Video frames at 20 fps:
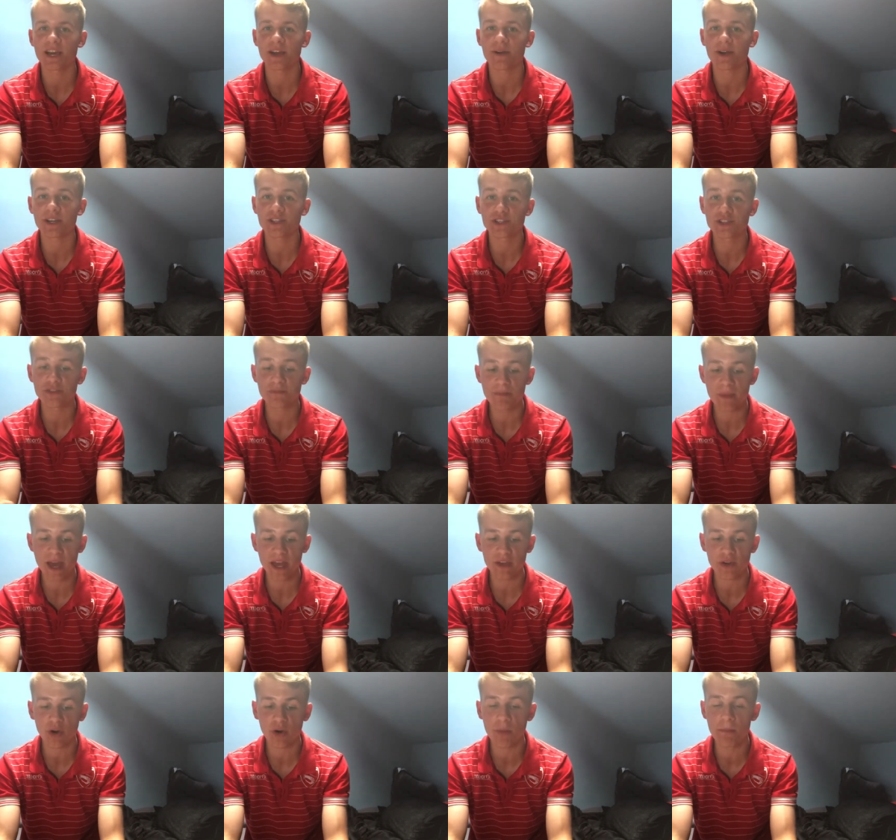Now, as you
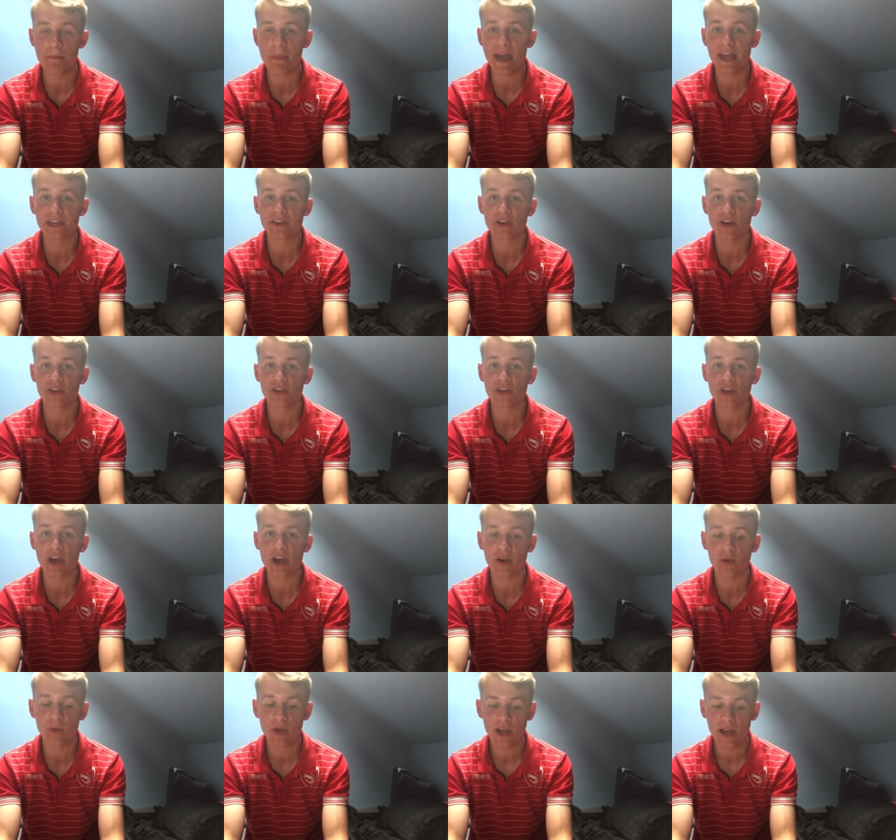may or may not
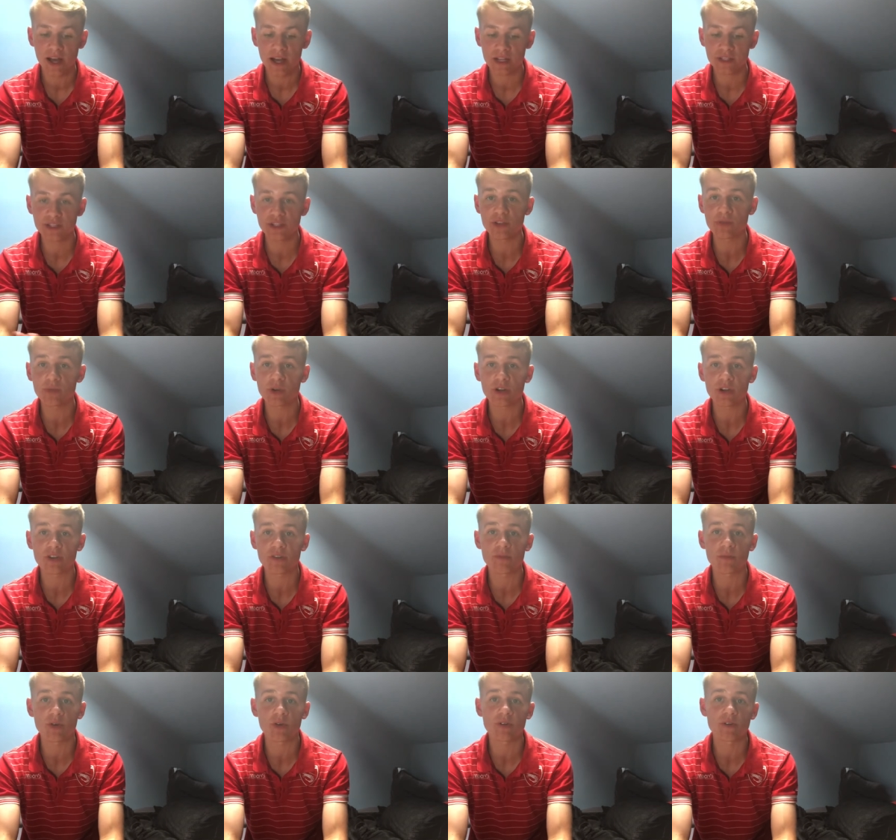know, I do work
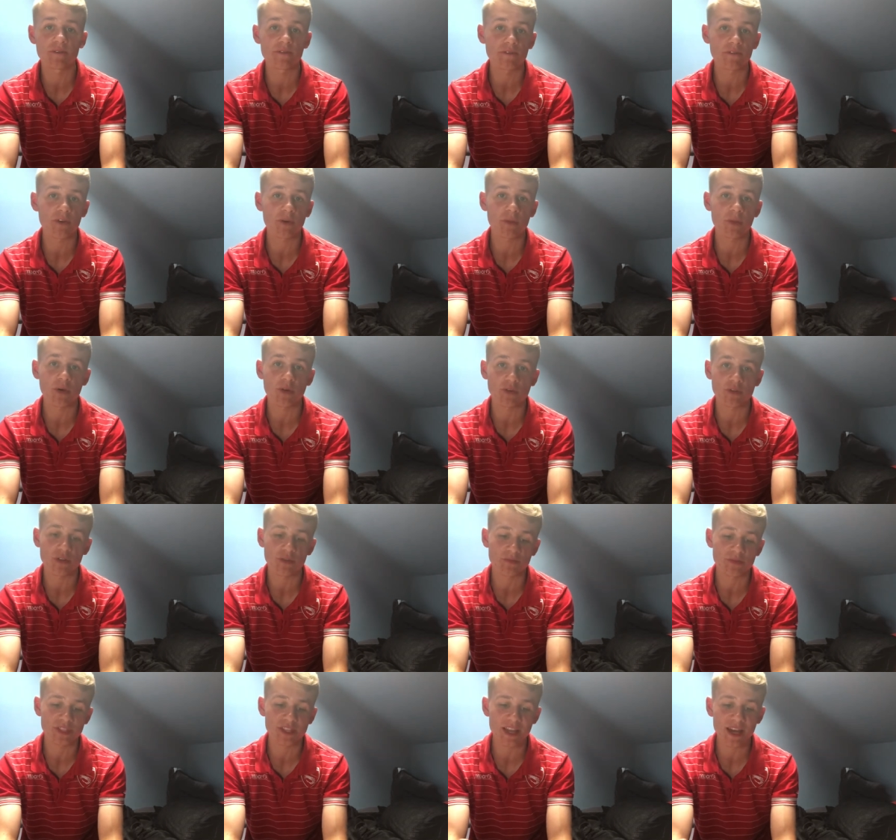at Morecambe Football
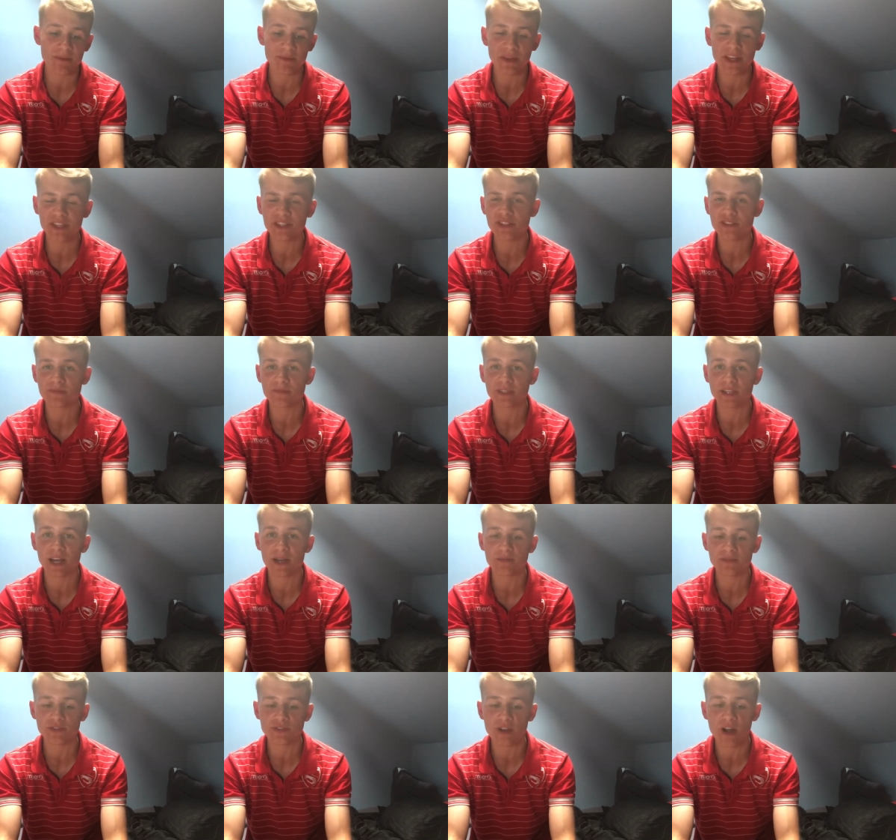Club, so that means
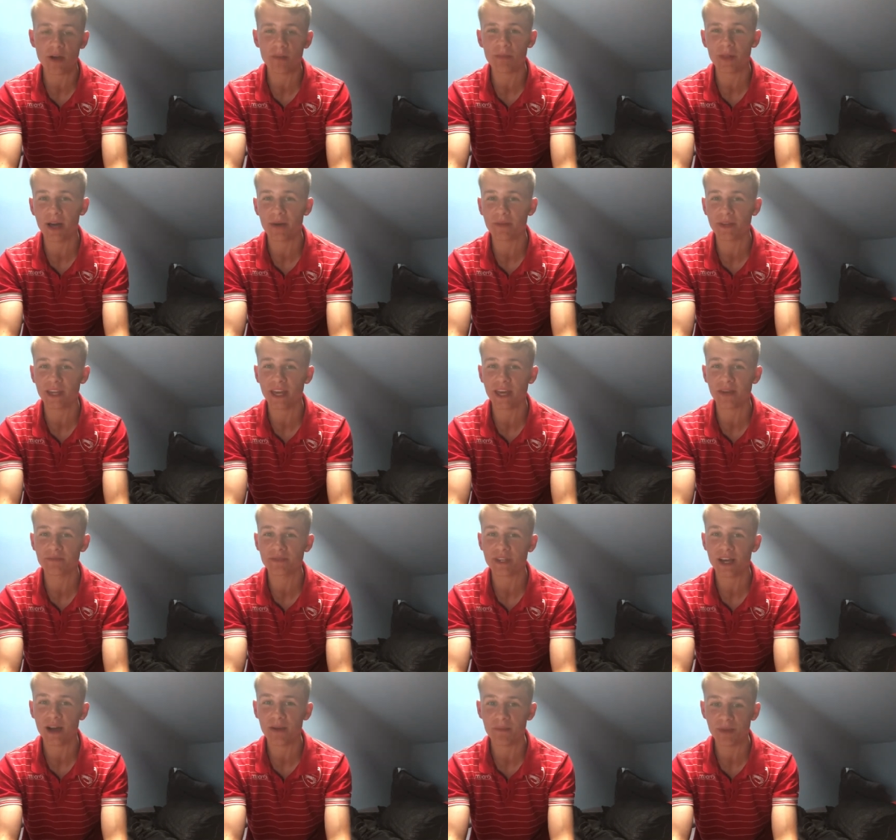sometimes there are Blackburn
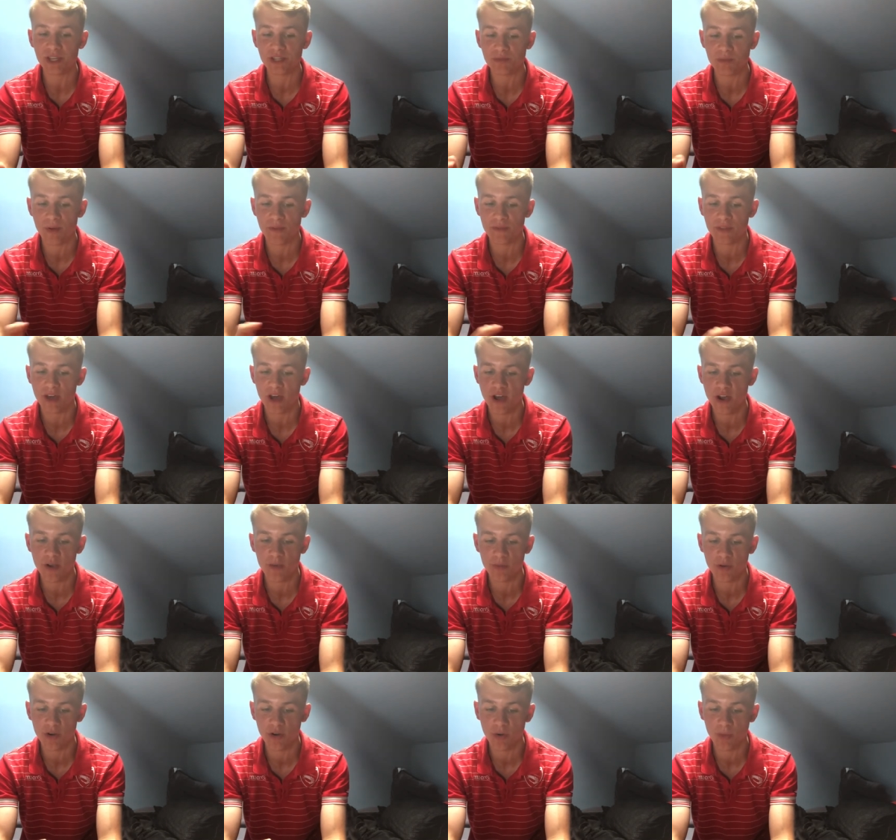games that I miss, whether they're
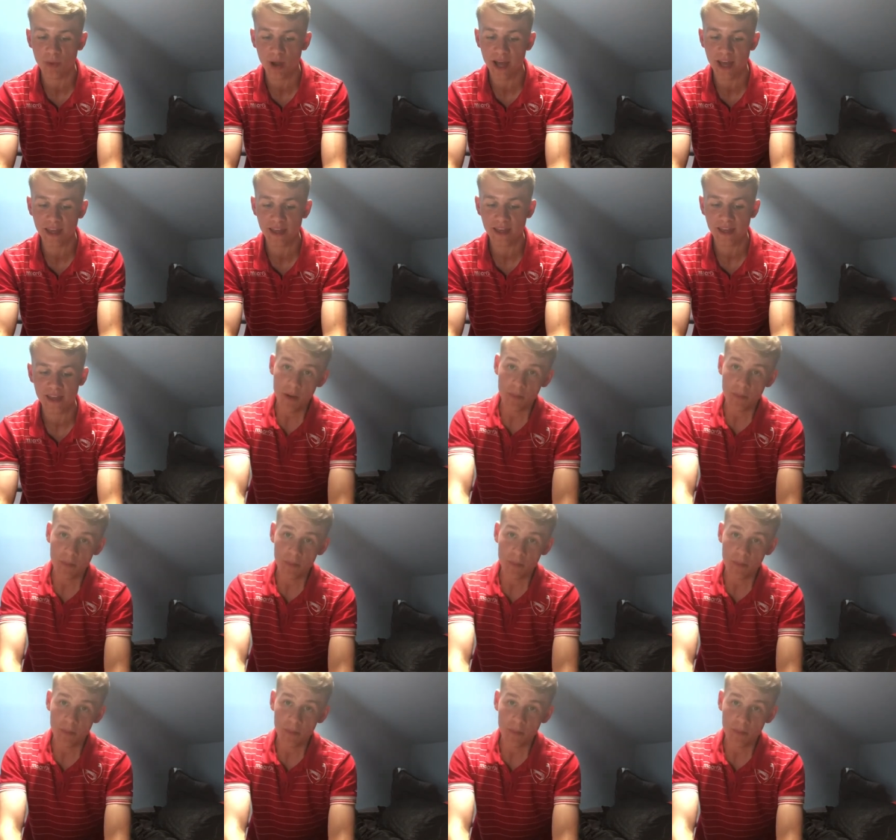home or away.